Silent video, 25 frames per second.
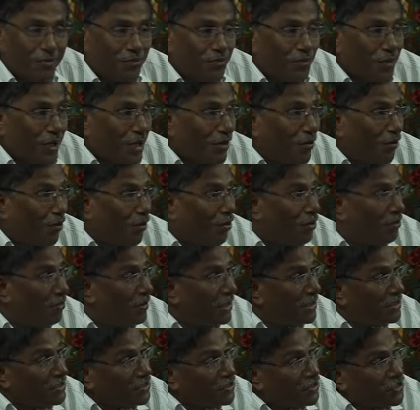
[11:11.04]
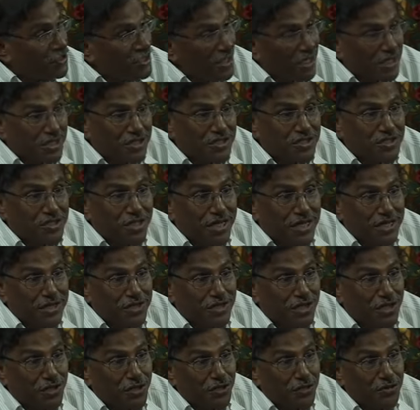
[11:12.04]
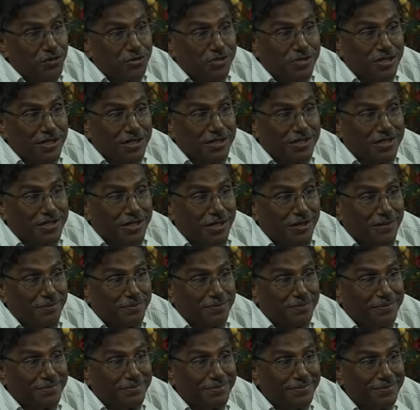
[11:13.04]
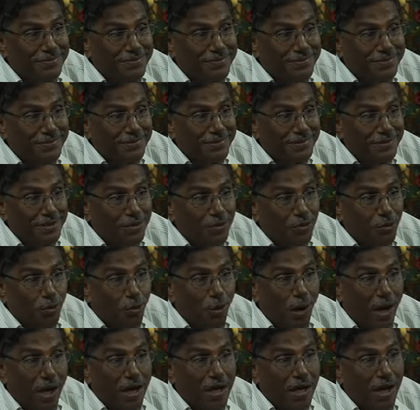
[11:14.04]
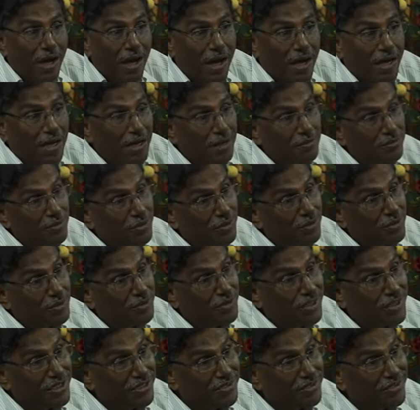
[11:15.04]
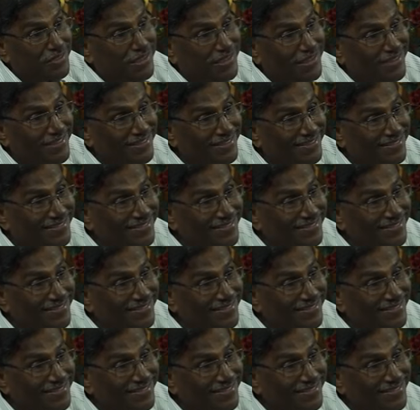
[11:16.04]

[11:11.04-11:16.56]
When all my cells change and new cells come, why I am not changing?